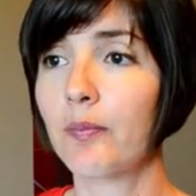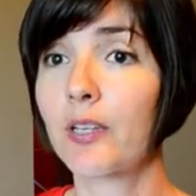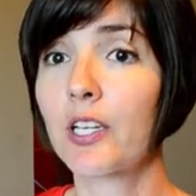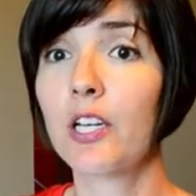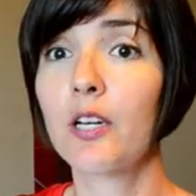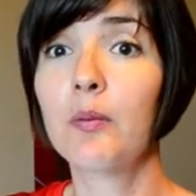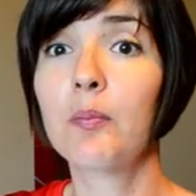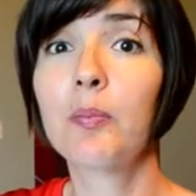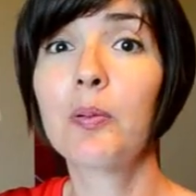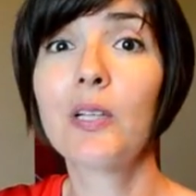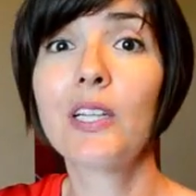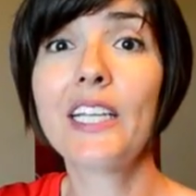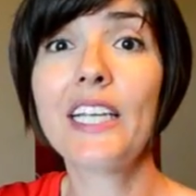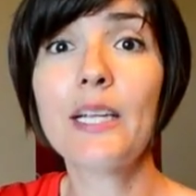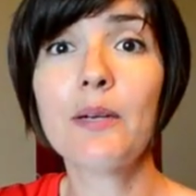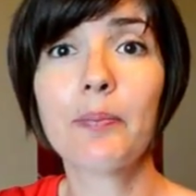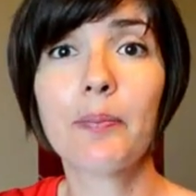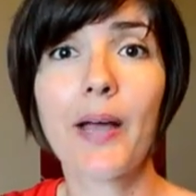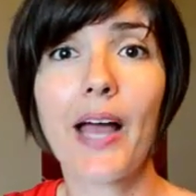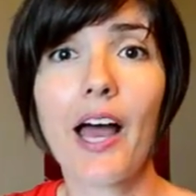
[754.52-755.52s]

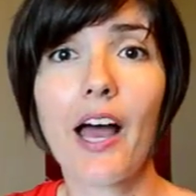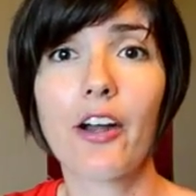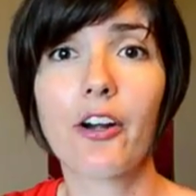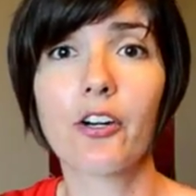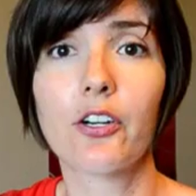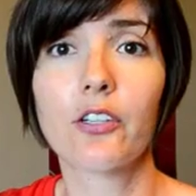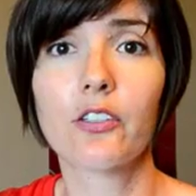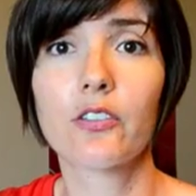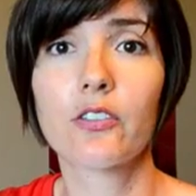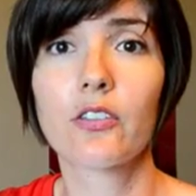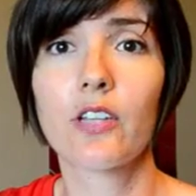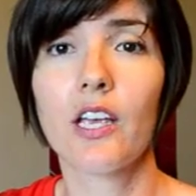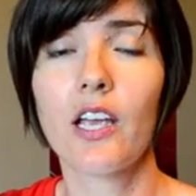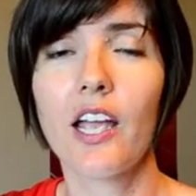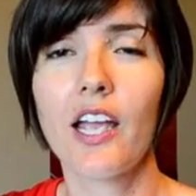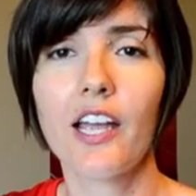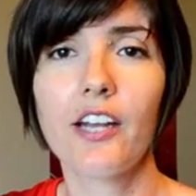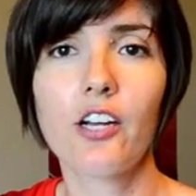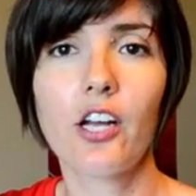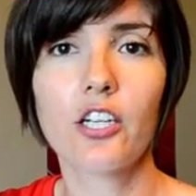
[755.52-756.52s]
complete patterns,
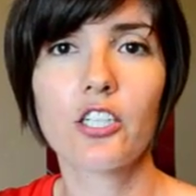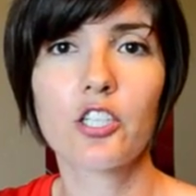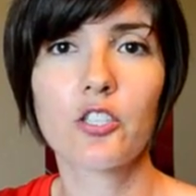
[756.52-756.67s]
and not